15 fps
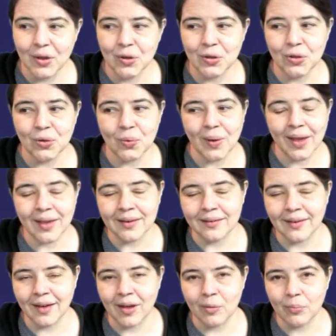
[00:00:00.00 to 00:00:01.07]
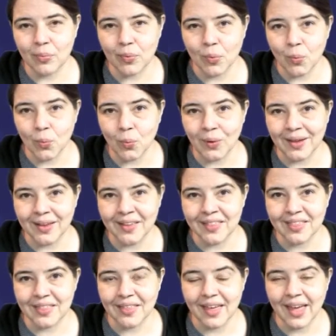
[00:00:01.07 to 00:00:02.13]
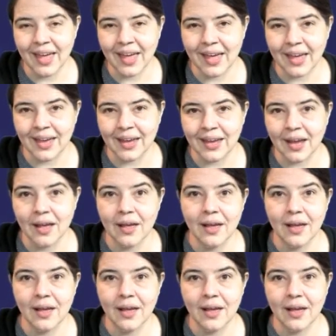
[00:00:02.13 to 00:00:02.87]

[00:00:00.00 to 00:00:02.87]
you end up with a